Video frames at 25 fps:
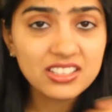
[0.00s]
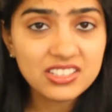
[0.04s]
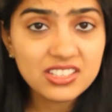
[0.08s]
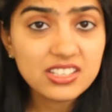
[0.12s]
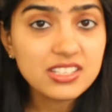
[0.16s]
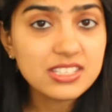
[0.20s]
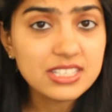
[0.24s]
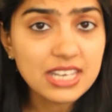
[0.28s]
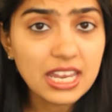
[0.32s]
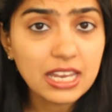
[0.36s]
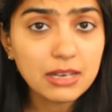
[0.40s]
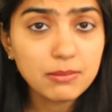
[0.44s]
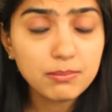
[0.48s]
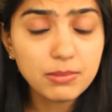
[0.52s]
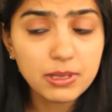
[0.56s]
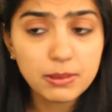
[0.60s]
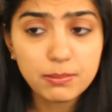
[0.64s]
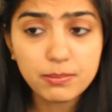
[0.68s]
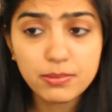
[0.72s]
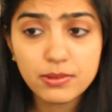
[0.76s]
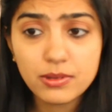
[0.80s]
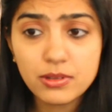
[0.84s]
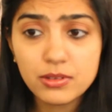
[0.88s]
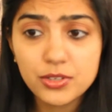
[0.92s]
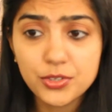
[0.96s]
I can
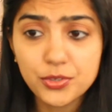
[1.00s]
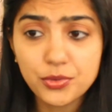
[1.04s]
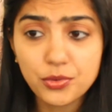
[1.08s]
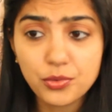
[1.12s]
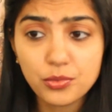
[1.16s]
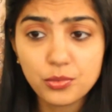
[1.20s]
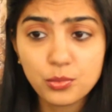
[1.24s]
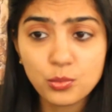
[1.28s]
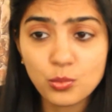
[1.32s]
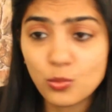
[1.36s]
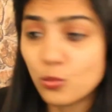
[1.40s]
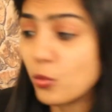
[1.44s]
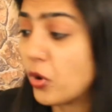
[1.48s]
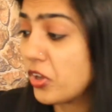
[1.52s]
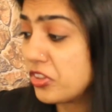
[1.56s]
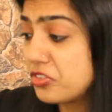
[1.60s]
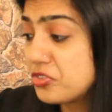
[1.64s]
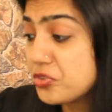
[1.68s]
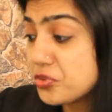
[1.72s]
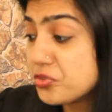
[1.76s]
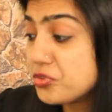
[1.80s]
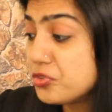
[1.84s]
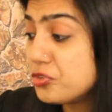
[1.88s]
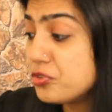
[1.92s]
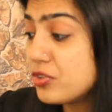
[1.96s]
understand people, you know,
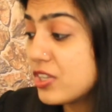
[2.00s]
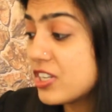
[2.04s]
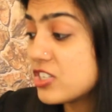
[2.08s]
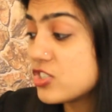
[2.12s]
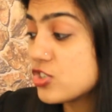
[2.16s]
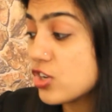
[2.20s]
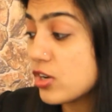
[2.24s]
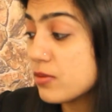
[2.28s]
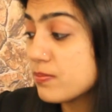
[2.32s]
want to do